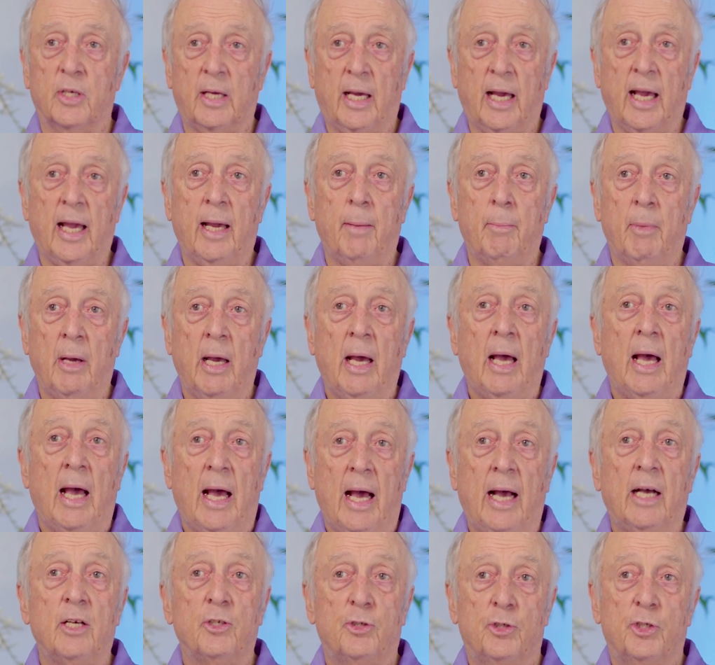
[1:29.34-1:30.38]
game
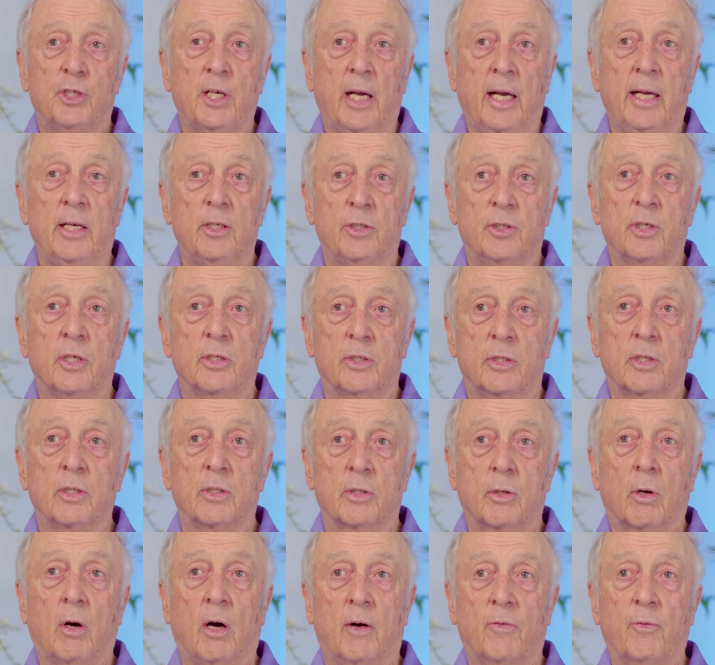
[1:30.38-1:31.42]
has changed since this
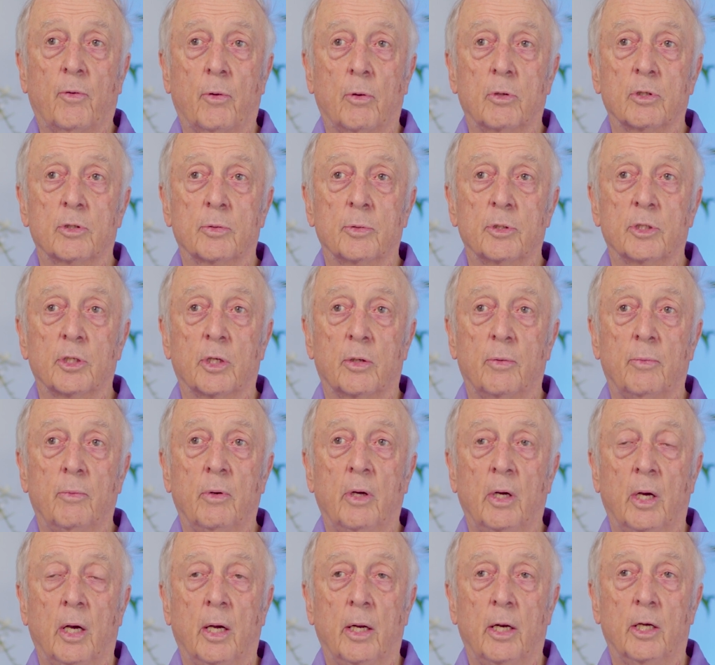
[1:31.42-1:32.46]
golf course was
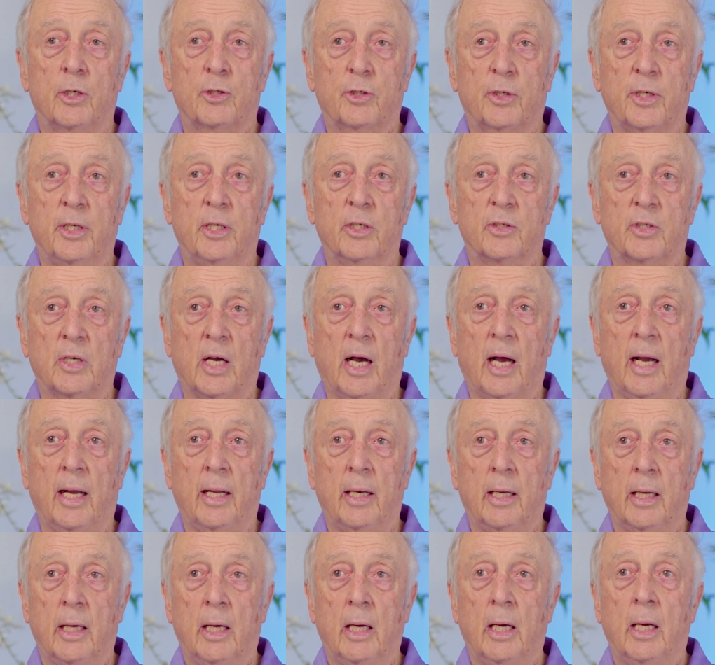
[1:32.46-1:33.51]
initially
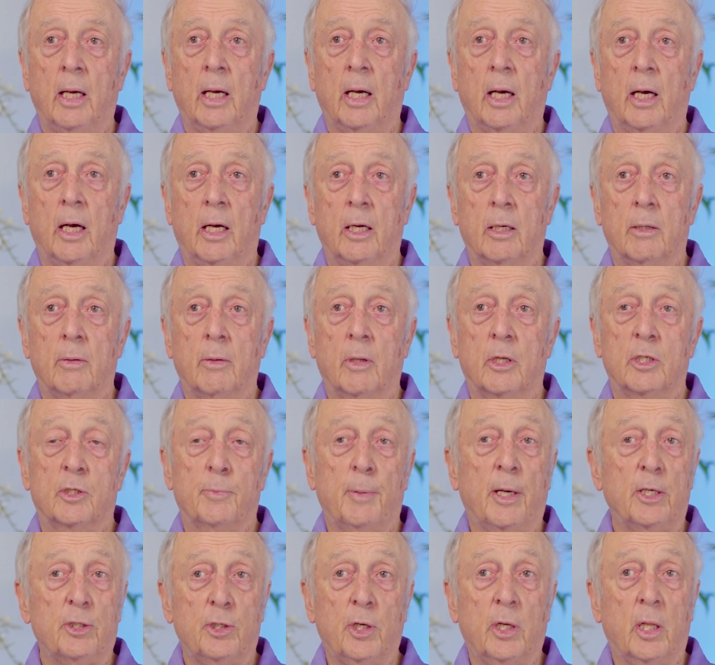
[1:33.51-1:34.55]
designed,
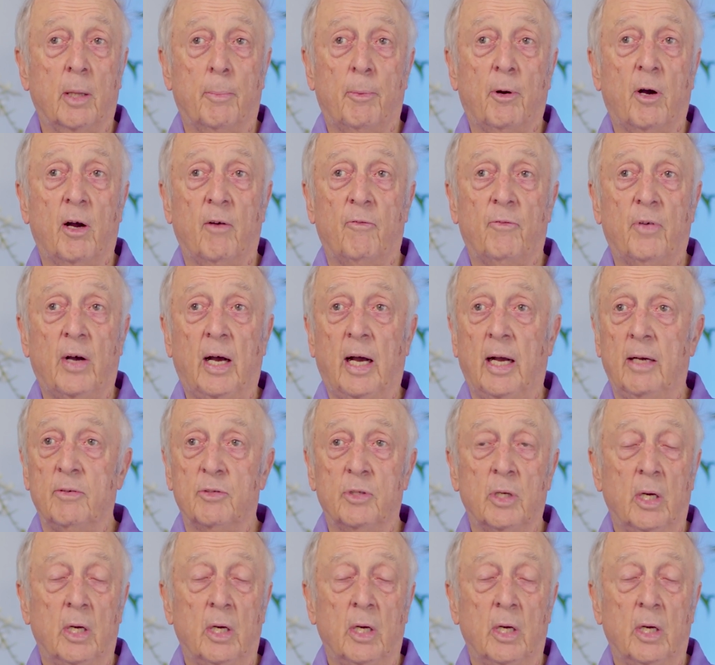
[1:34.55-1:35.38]
especially on the par 5s.